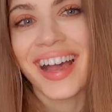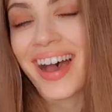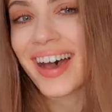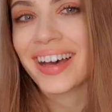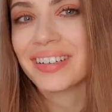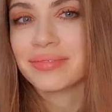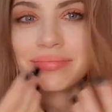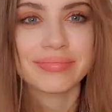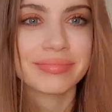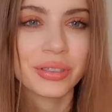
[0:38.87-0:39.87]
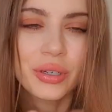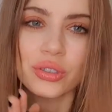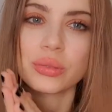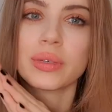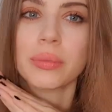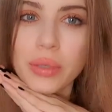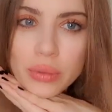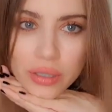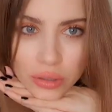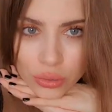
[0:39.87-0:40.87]
and who knows, maybe
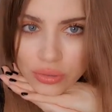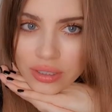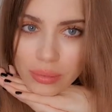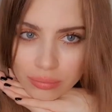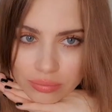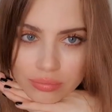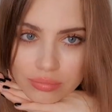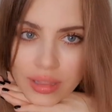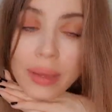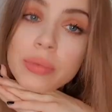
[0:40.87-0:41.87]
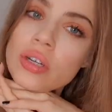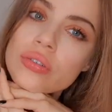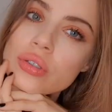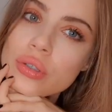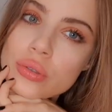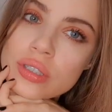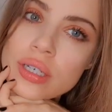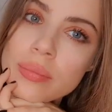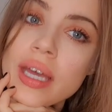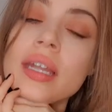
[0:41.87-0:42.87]
we'll use them. Let me know if you use
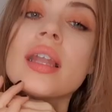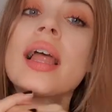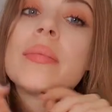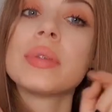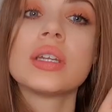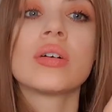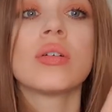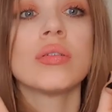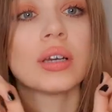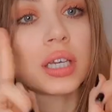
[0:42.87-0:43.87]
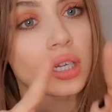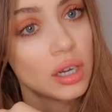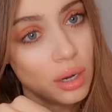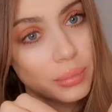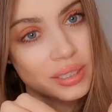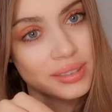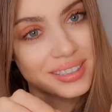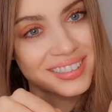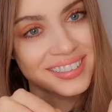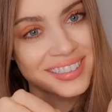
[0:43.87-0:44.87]
them, and let me know in
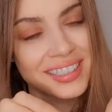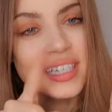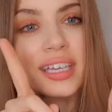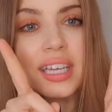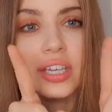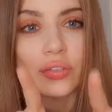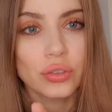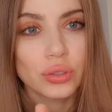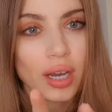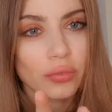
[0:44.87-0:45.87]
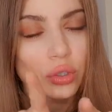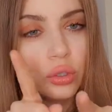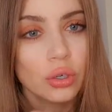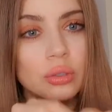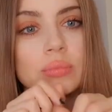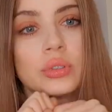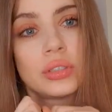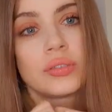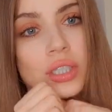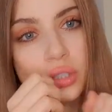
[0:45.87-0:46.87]
comments if you have your own
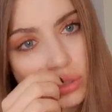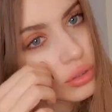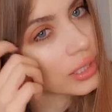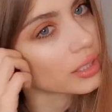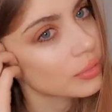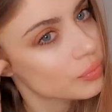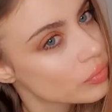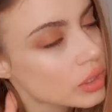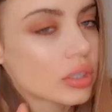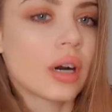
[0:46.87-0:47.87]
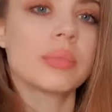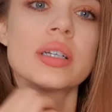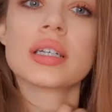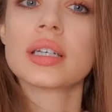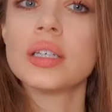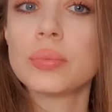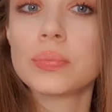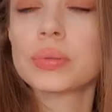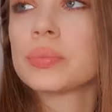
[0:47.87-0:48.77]
motivation trick. So I'm gonna keep